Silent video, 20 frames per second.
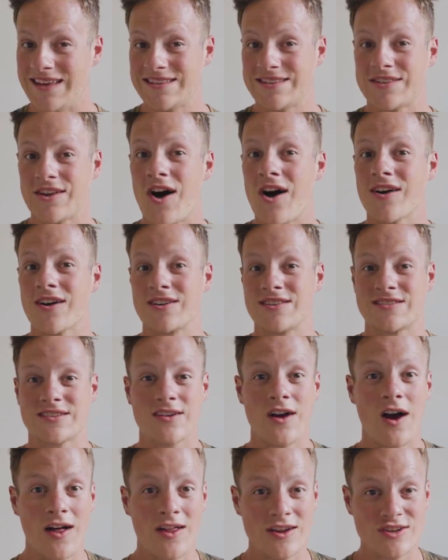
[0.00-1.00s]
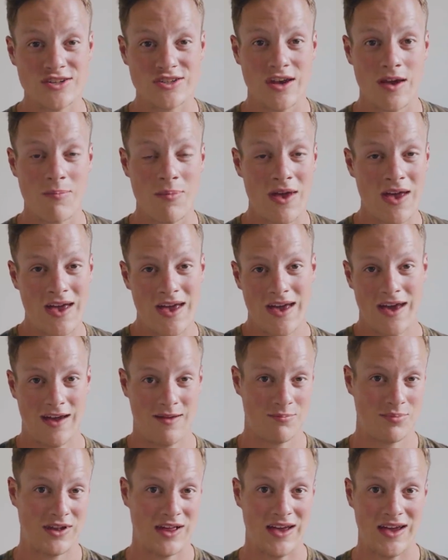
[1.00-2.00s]
soccer scholarship
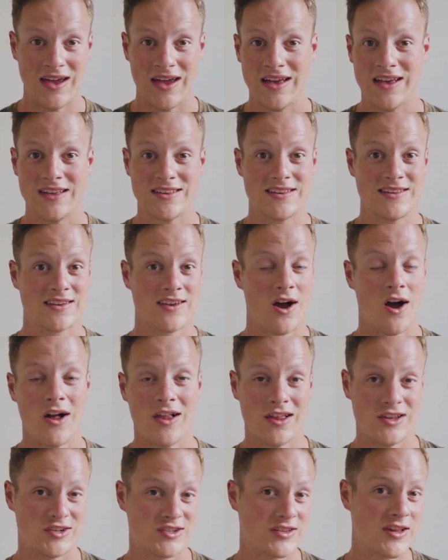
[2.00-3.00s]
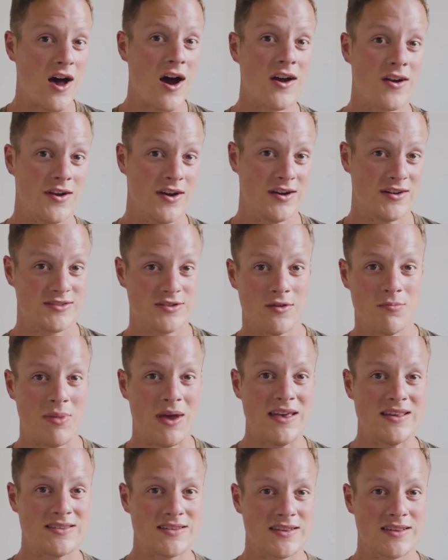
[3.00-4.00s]
and play college soccer. So
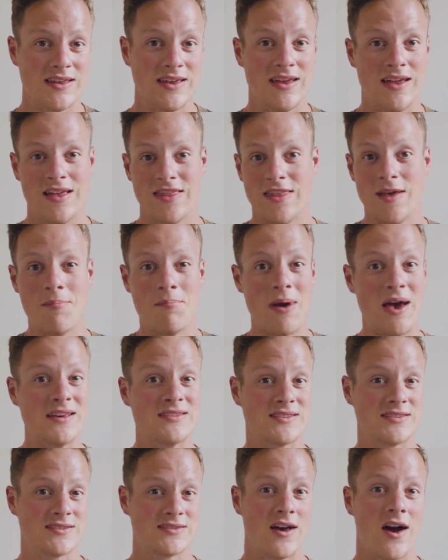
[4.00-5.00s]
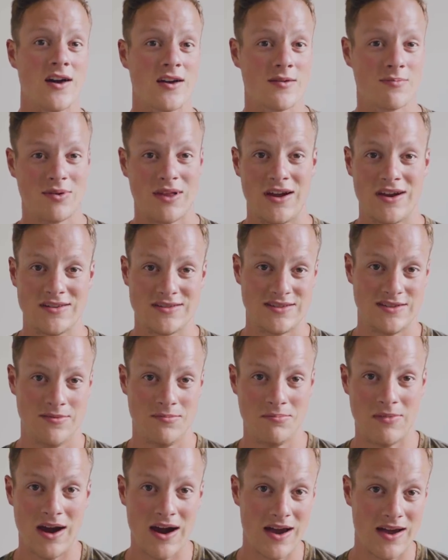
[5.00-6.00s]
basically, the best soccer players in
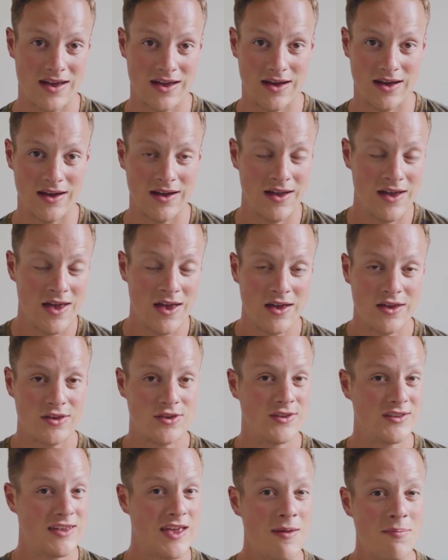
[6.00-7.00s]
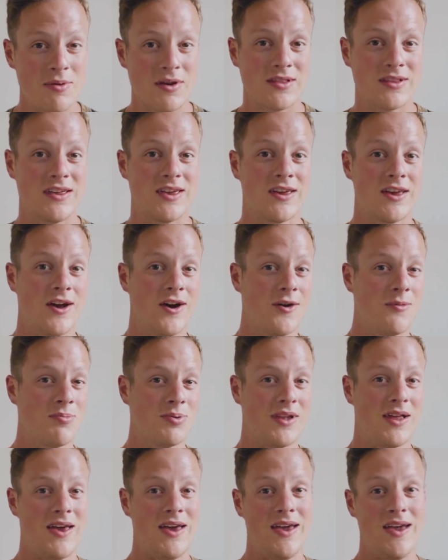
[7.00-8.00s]
America typically go
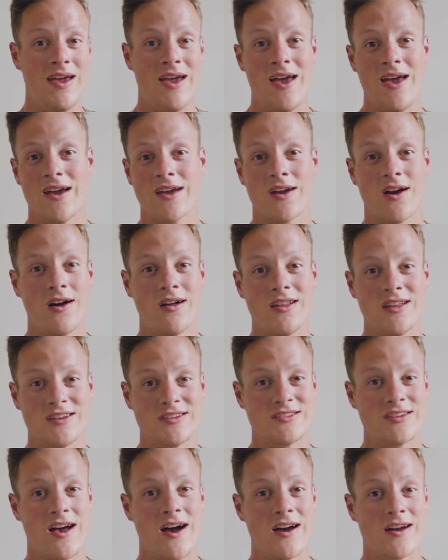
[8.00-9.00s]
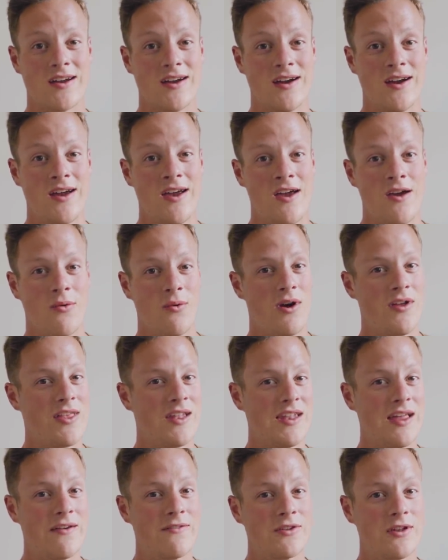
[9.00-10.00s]
play college soccer, where the
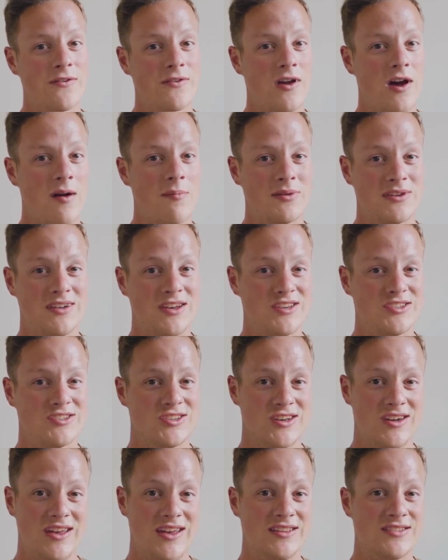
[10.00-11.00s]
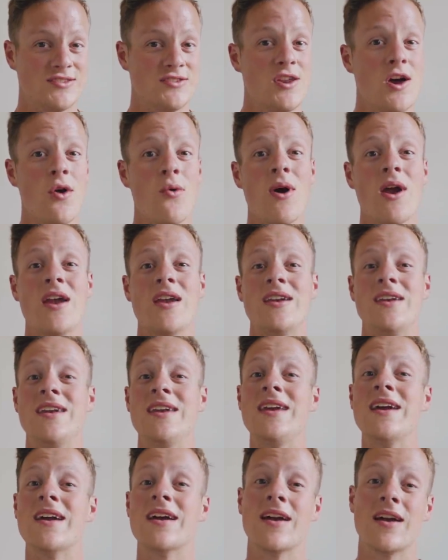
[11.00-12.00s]
level of competition is nowhere
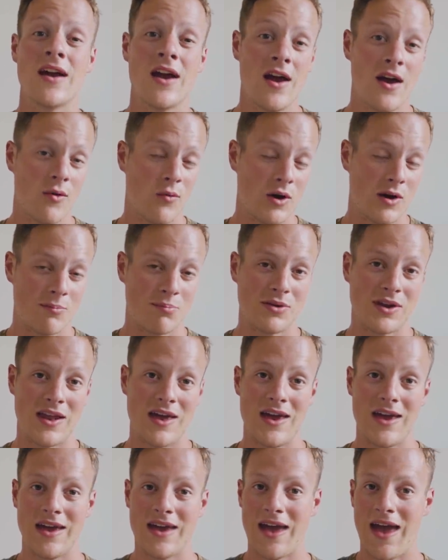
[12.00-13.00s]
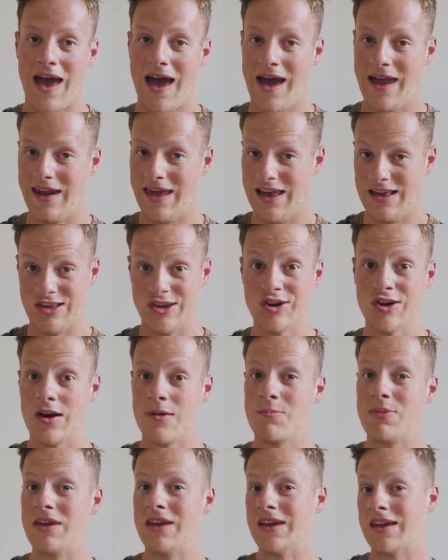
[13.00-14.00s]
near what playing at a
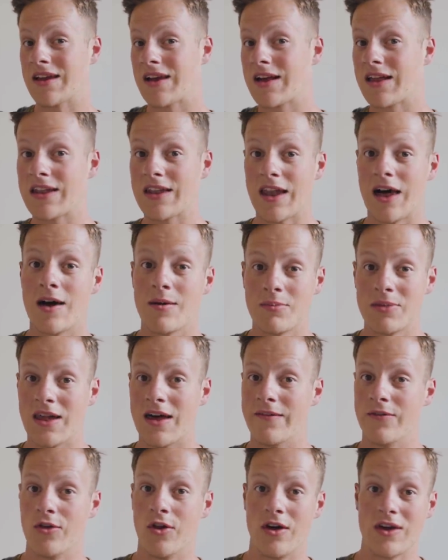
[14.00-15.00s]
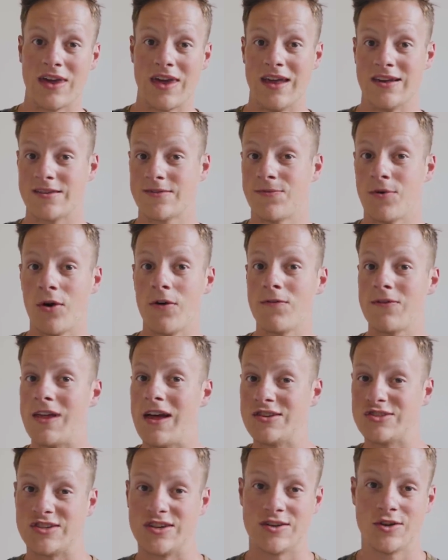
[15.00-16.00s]
European club level against
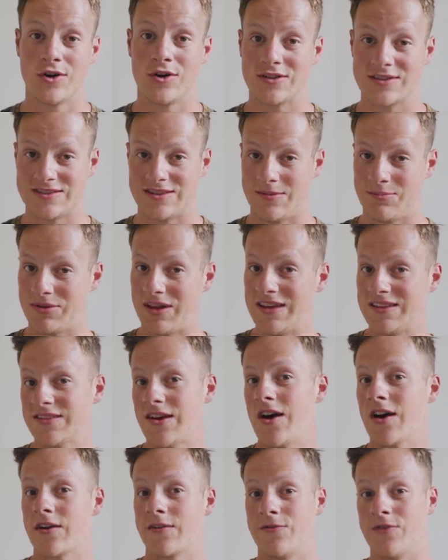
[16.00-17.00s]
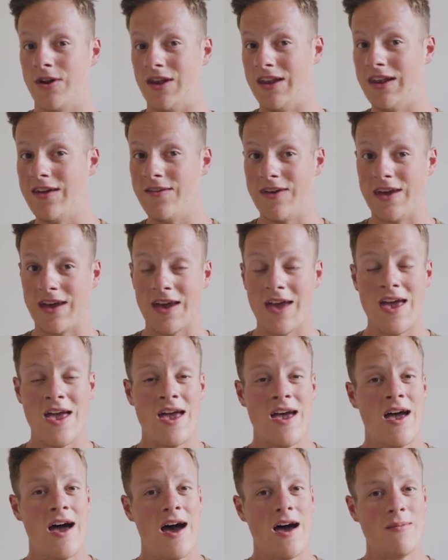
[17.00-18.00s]
full-fledged adults that play soccer for a living.
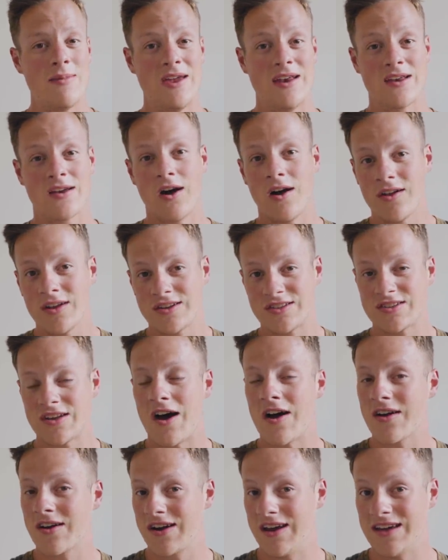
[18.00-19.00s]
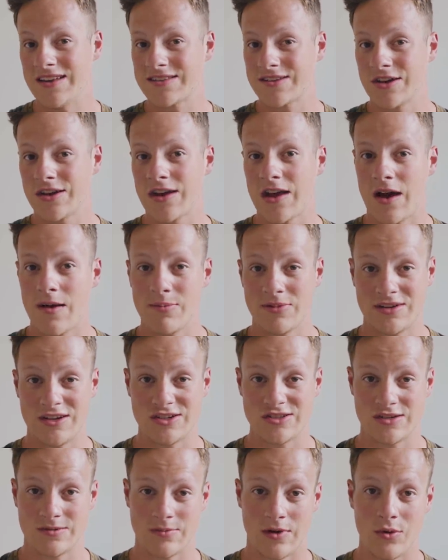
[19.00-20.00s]
I mean, college soccer is good
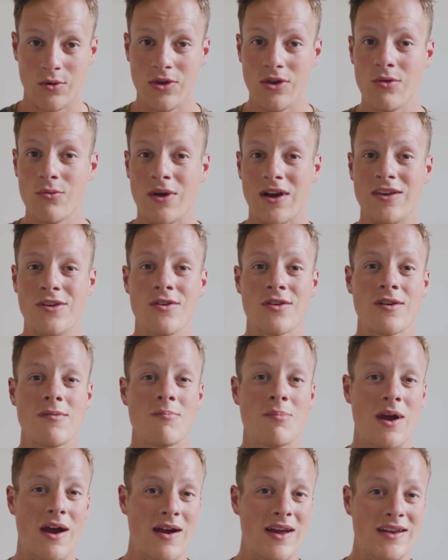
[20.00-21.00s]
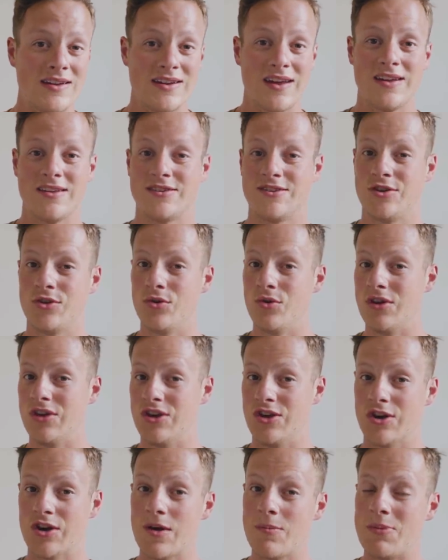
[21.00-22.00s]
competition, but when you compare it to
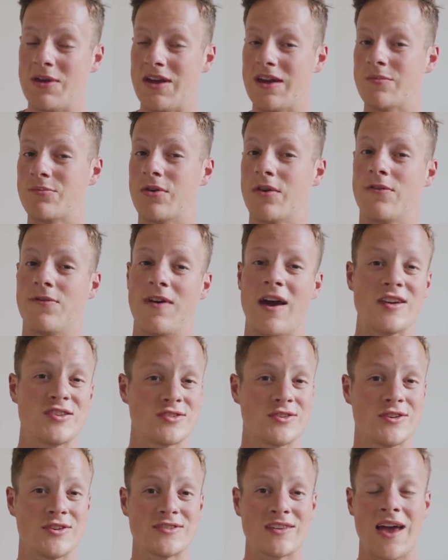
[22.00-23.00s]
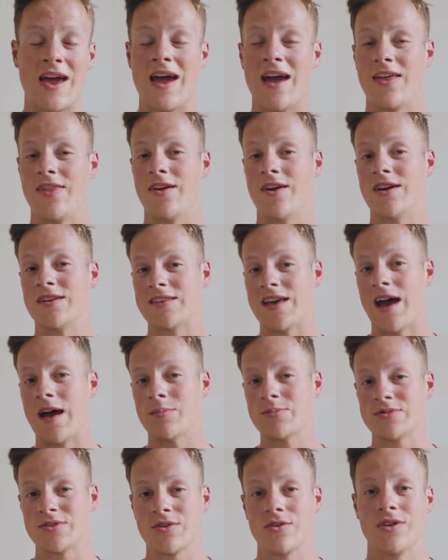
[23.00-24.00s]
European professionals, there is
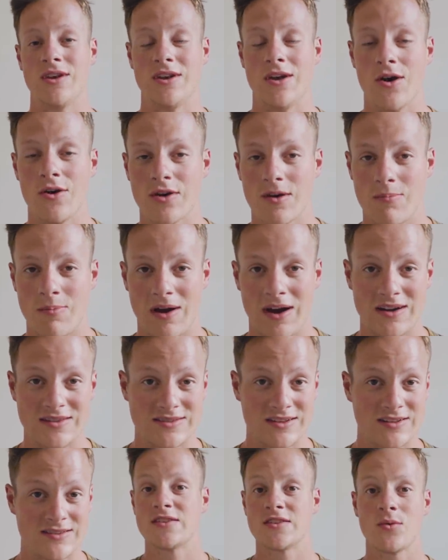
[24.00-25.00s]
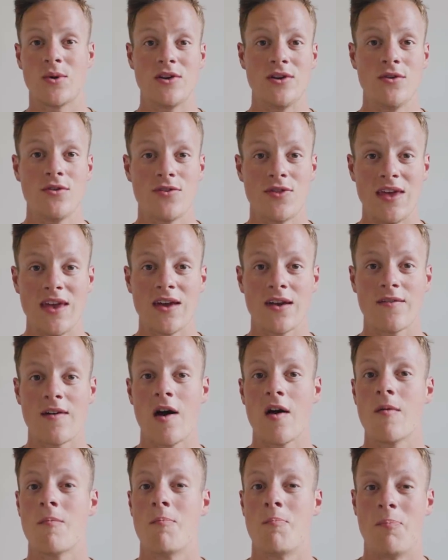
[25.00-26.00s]
absolutely no comparison. So when you think of
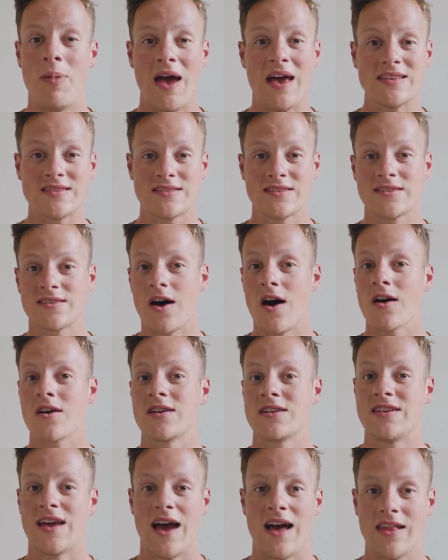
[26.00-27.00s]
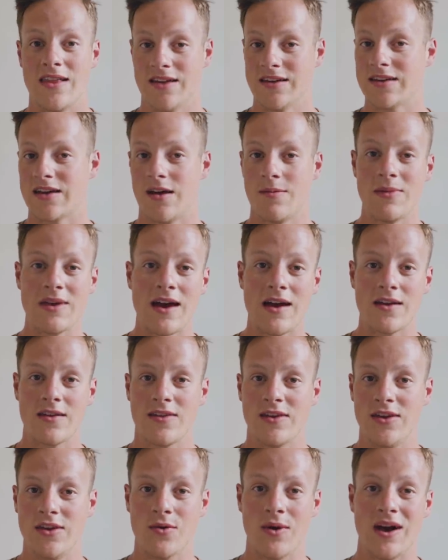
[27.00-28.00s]
our best soccer talent coming out of
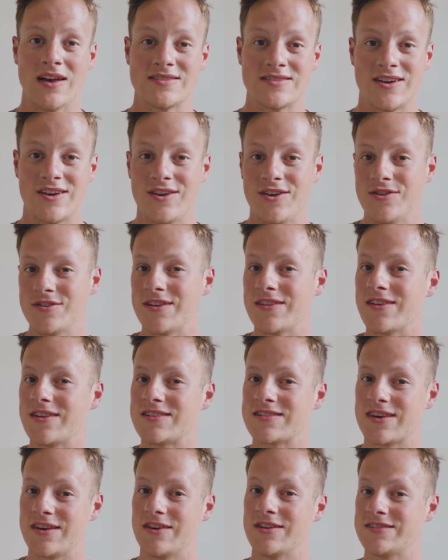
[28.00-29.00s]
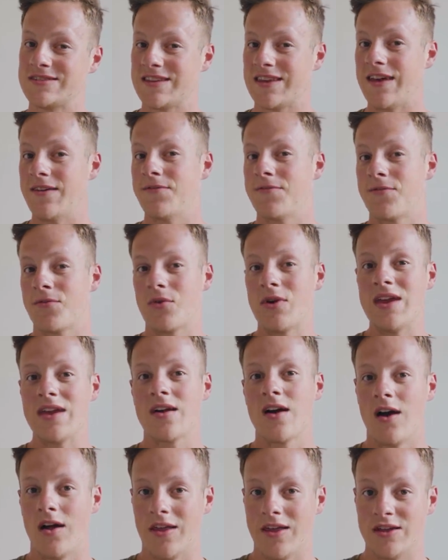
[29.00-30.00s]
the US, they're using their skills to get free
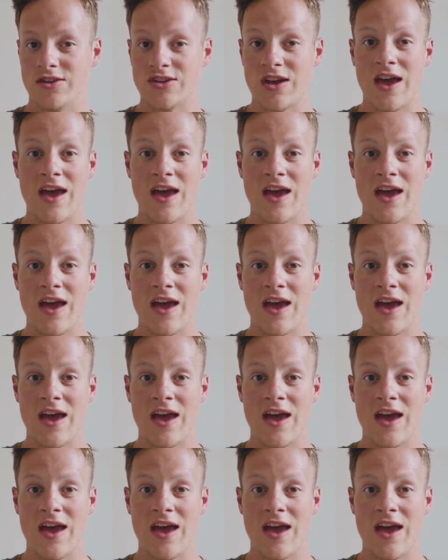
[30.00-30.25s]
college,